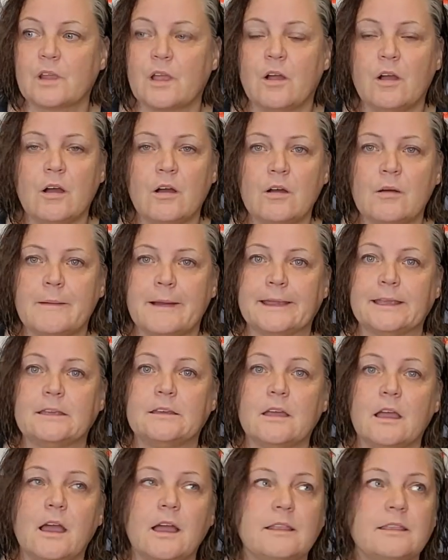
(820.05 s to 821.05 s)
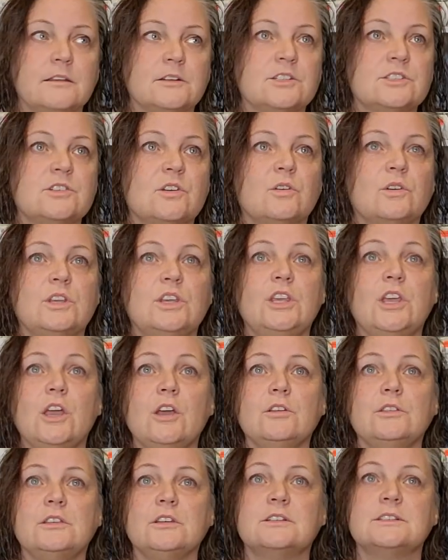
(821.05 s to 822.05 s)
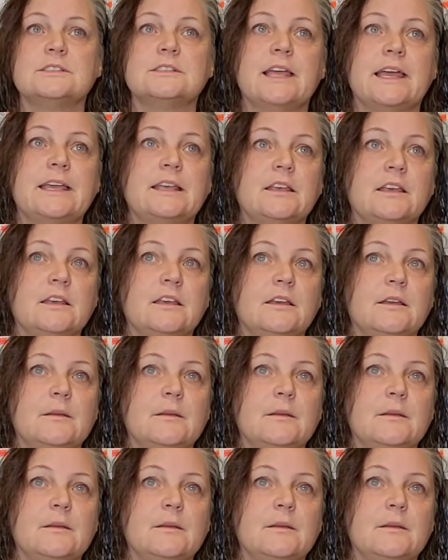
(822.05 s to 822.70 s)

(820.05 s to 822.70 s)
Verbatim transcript: oh my God, they're so cute. There's like,